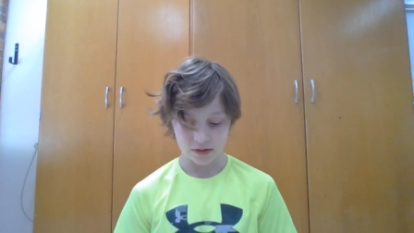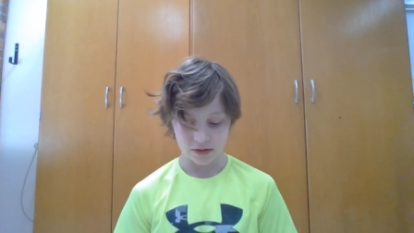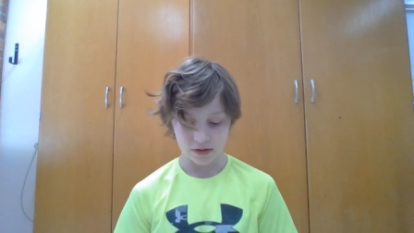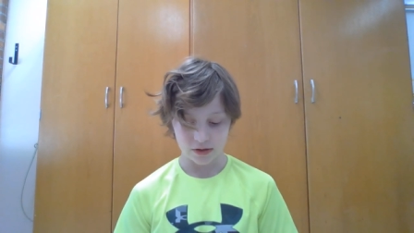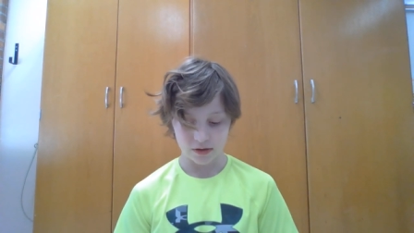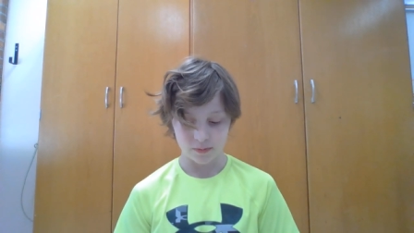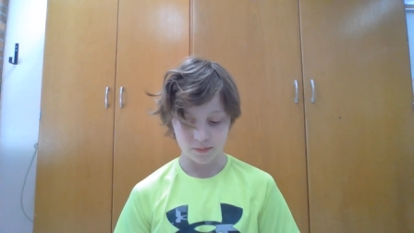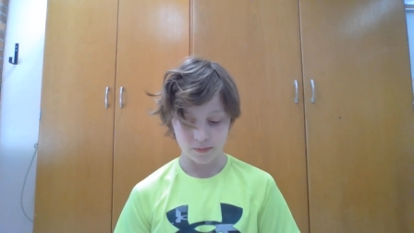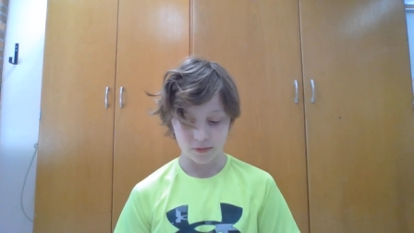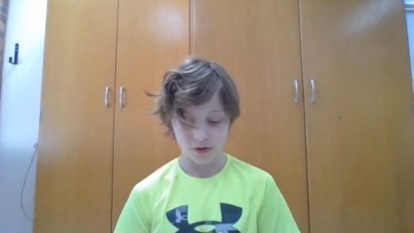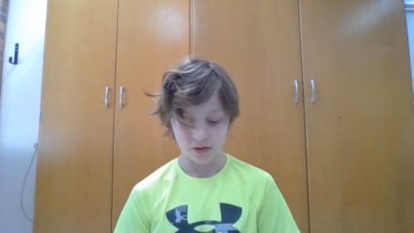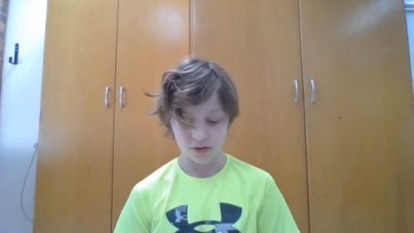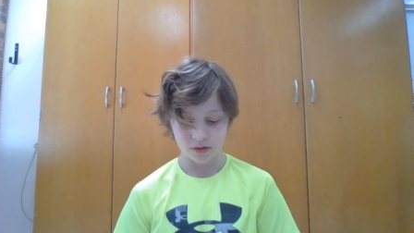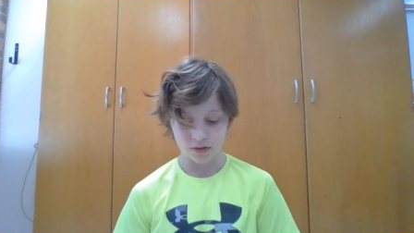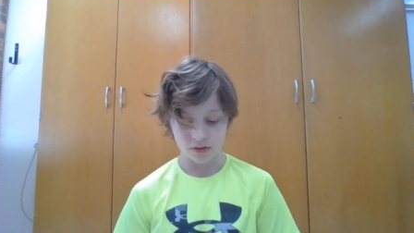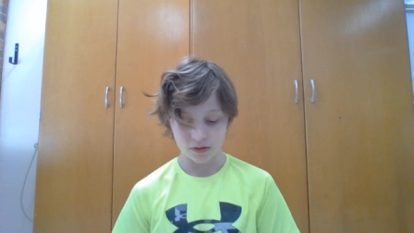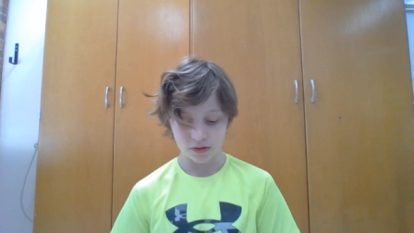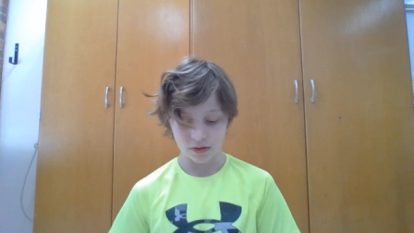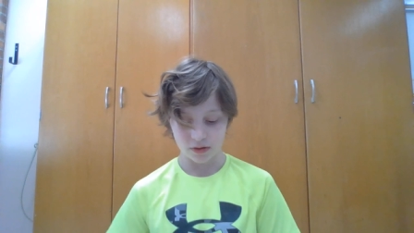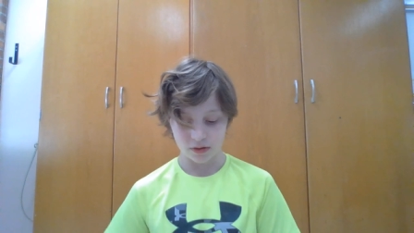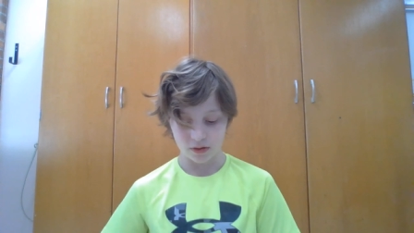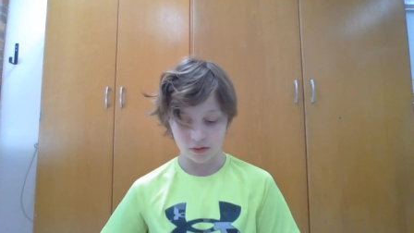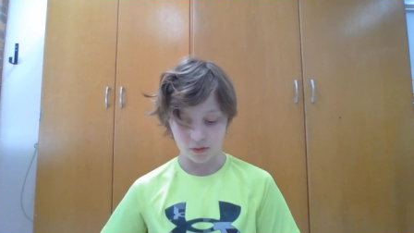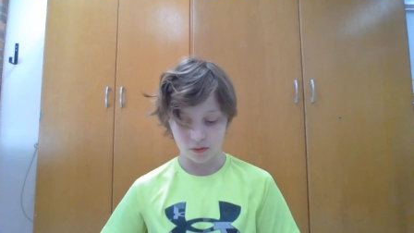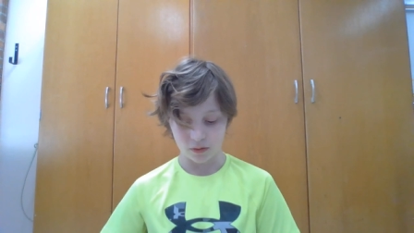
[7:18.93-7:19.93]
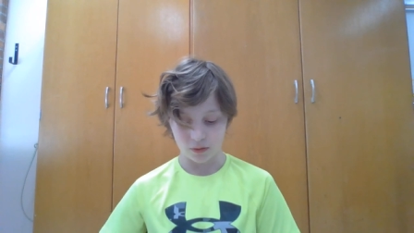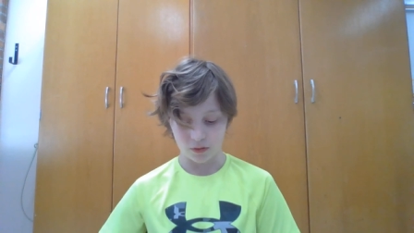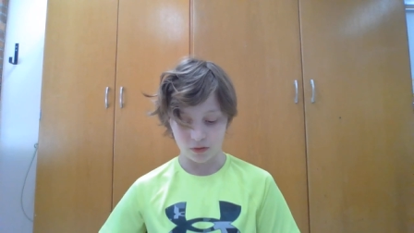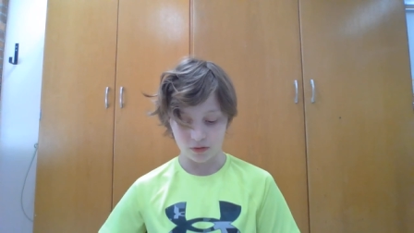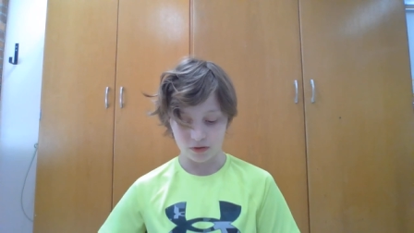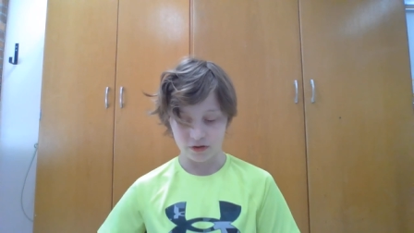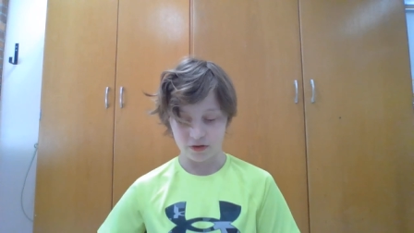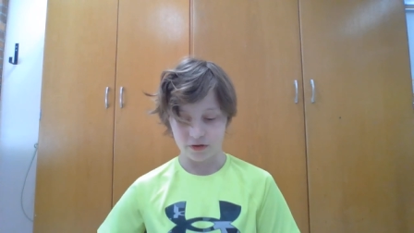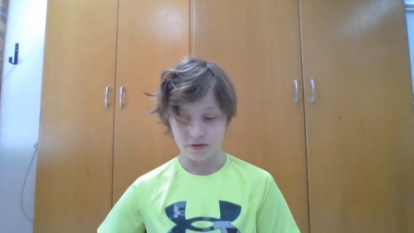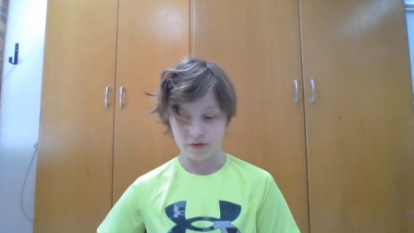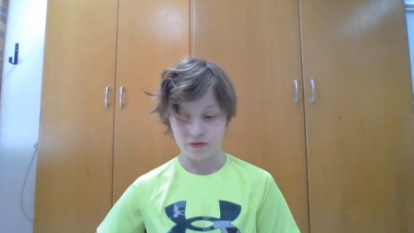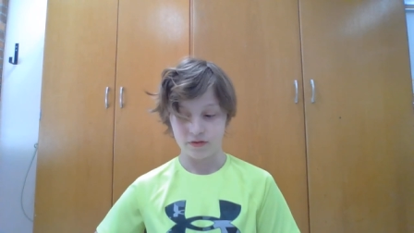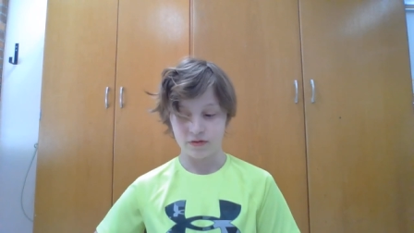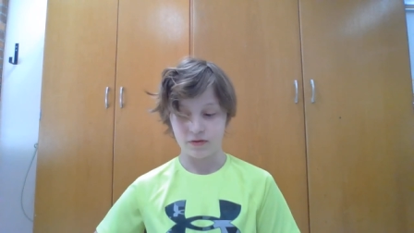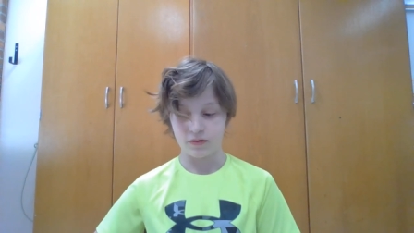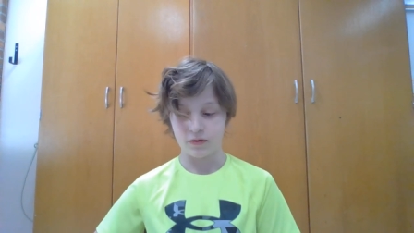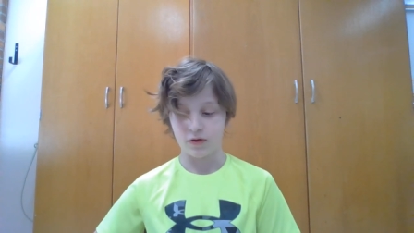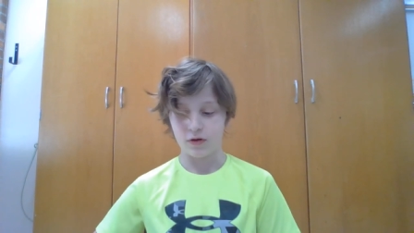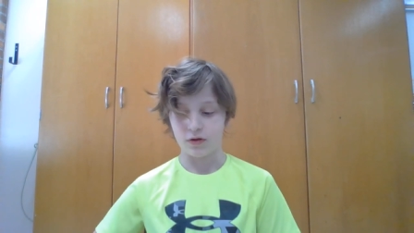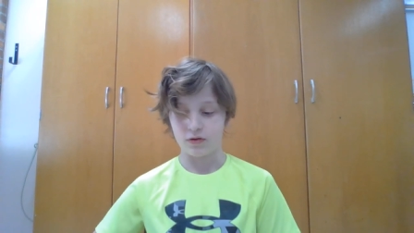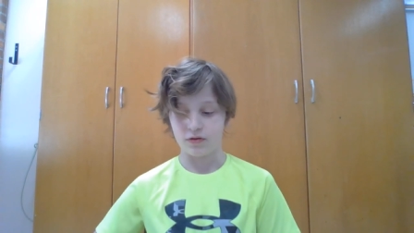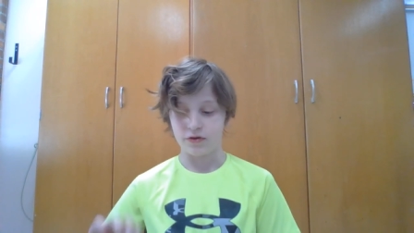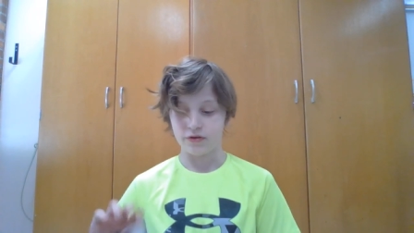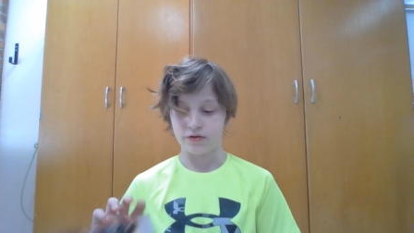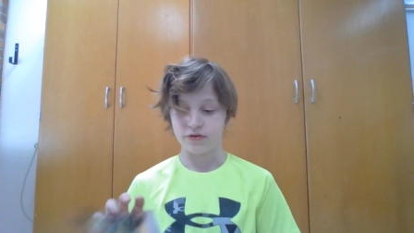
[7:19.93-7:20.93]
Edmund
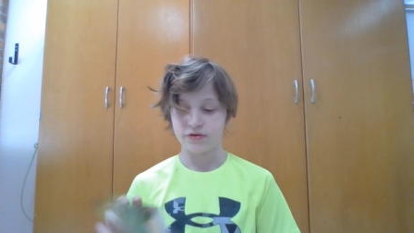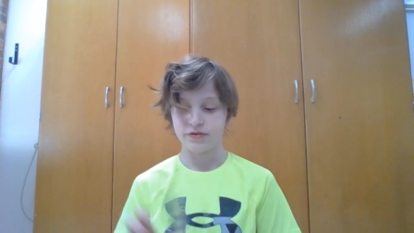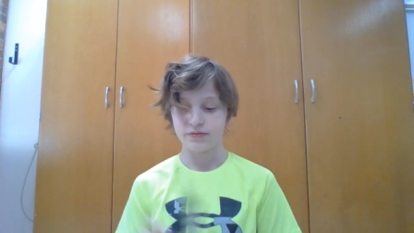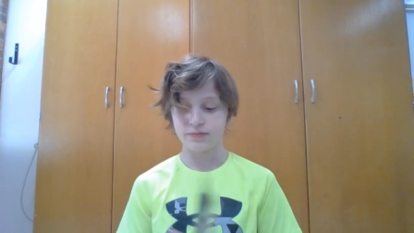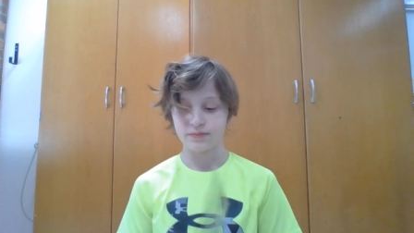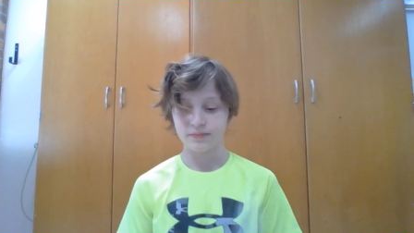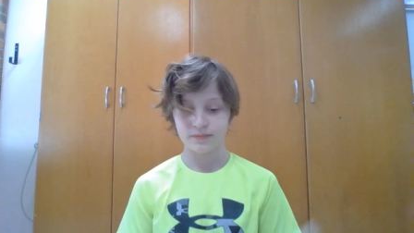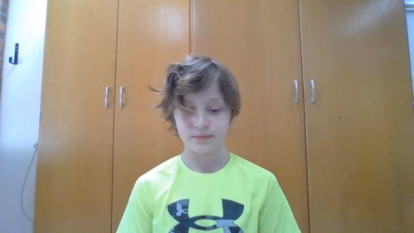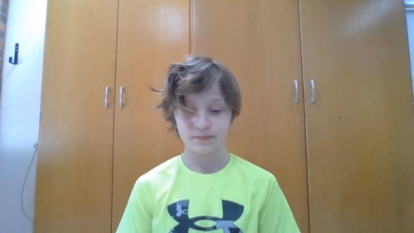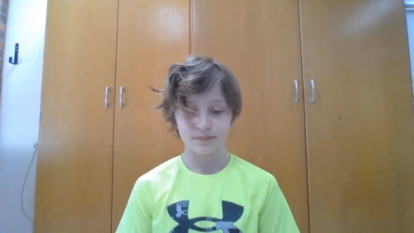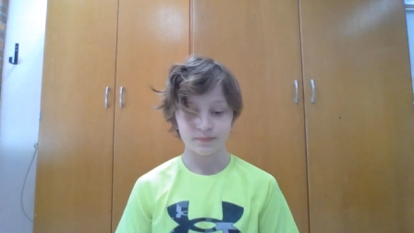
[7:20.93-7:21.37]
Allers.